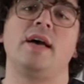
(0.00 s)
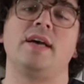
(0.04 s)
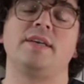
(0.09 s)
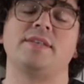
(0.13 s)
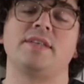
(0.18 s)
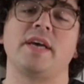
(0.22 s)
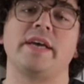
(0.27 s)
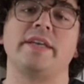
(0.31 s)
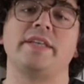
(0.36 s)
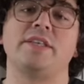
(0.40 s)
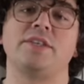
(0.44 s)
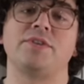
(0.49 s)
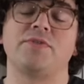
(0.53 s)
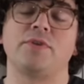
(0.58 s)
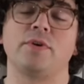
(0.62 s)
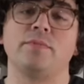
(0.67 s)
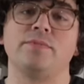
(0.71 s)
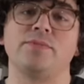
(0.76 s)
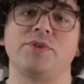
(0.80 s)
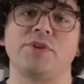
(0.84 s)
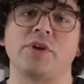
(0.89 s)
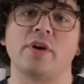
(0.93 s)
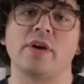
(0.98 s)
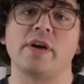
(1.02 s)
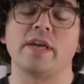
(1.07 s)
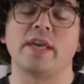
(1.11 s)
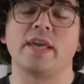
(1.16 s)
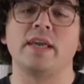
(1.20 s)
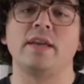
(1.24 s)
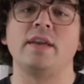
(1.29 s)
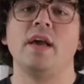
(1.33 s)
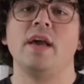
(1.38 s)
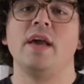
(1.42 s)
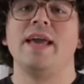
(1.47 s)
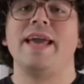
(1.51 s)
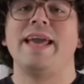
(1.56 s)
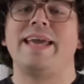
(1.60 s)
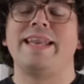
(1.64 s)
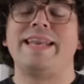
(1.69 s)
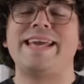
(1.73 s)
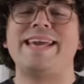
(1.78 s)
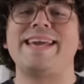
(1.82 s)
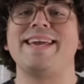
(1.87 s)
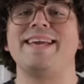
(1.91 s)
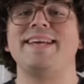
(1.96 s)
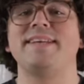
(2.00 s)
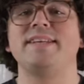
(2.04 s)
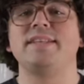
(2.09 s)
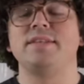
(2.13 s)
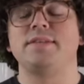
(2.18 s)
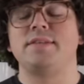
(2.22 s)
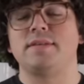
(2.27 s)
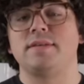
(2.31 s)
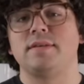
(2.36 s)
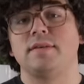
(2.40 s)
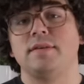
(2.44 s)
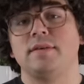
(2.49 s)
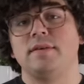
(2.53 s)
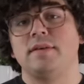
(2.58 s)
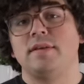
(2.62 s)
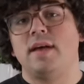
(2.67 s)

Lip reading: scientist from Zurich, and his